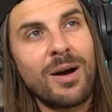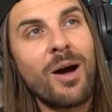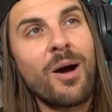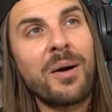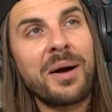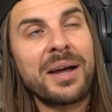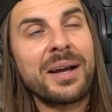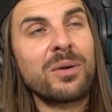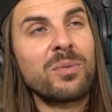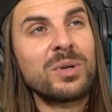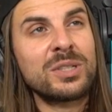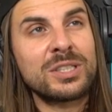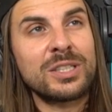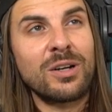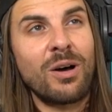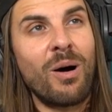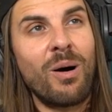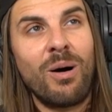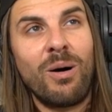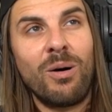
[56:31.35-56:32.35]
All right, it
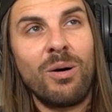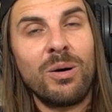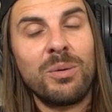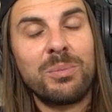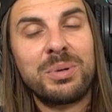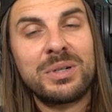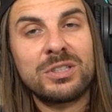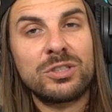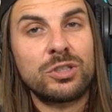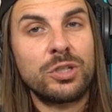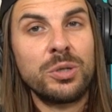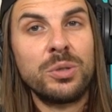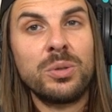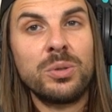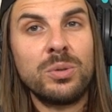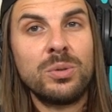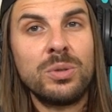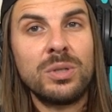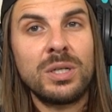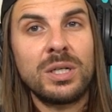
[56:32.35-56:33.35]
wasn't all, but
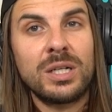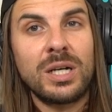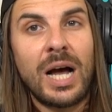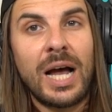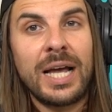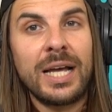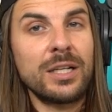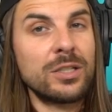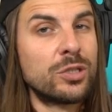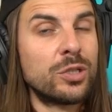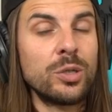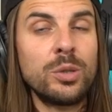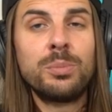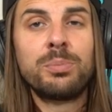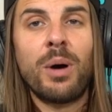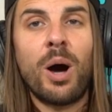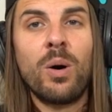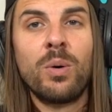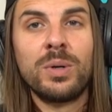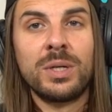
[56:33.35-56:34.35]
2. I hit 2
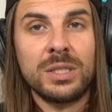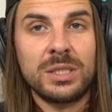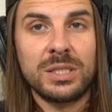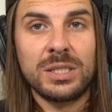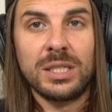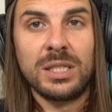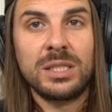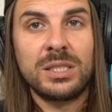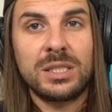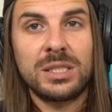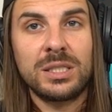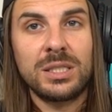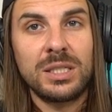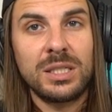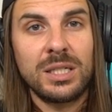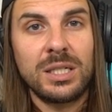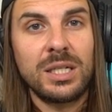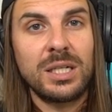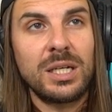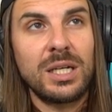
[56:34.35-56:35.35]
bonuses.
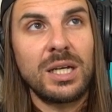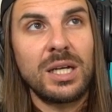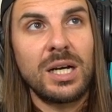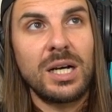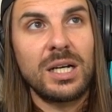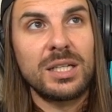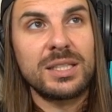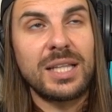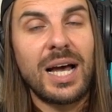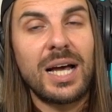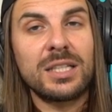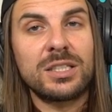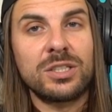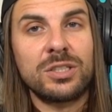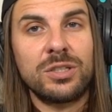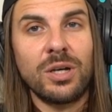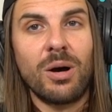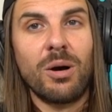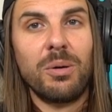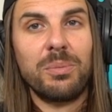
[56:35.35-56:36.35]
That's
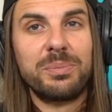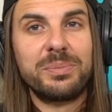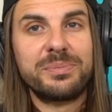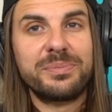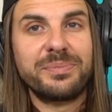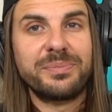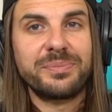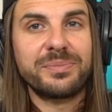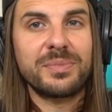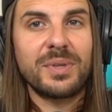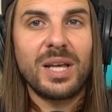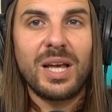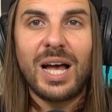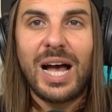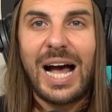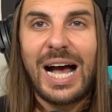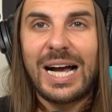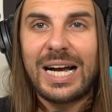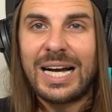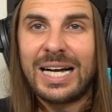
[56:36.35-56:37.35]
dope.
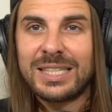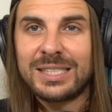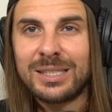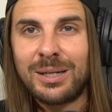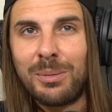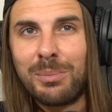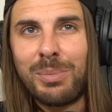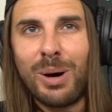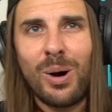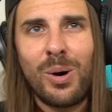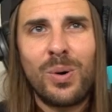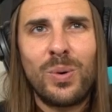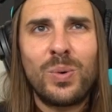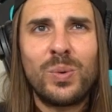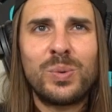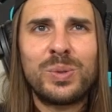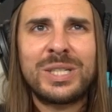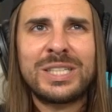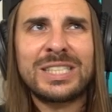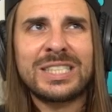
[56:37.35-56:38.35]
I got some
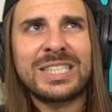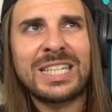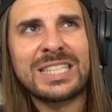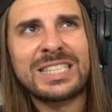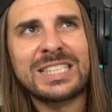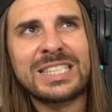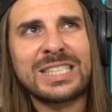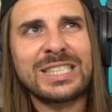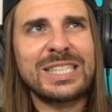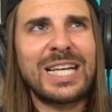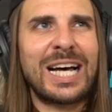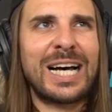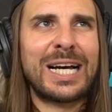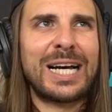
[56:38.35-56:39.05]
bonuses.